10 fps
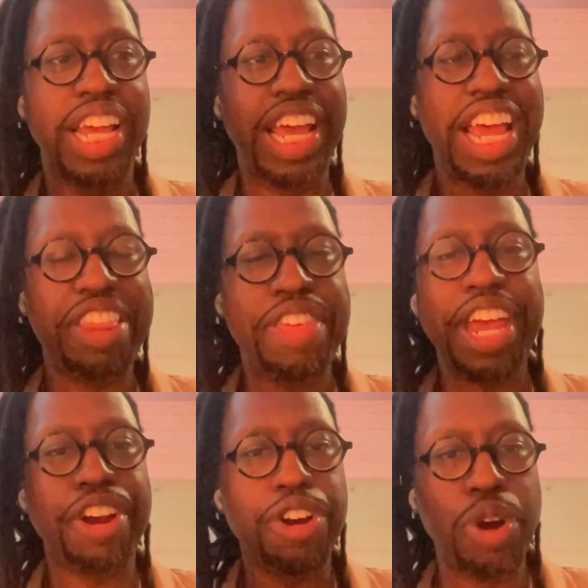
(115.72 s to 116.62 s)
they are
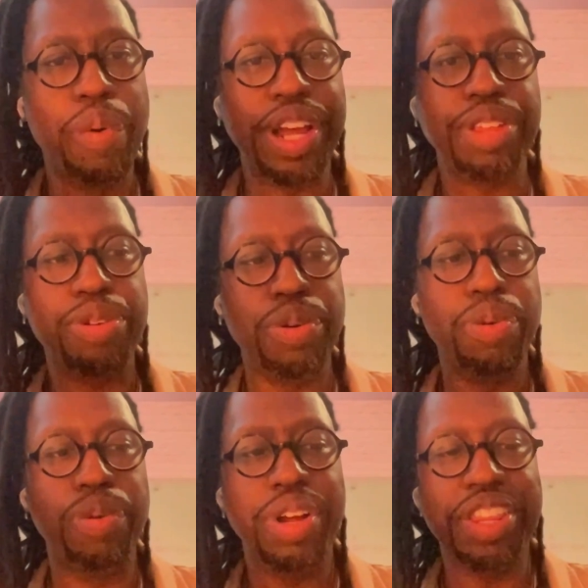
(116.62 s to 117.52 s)
going through
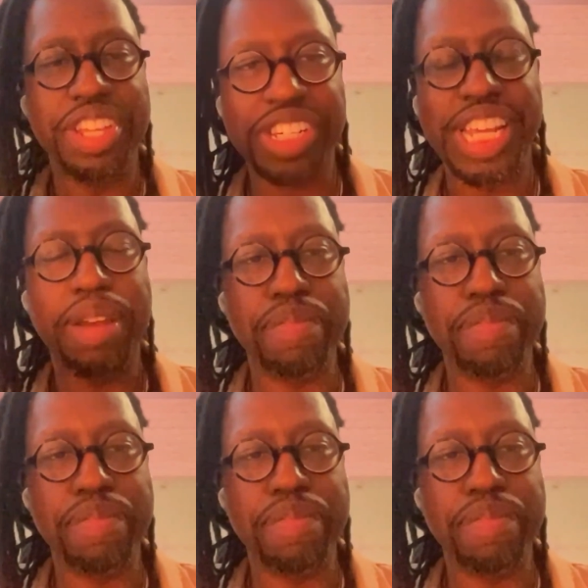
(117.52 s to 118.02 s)
the same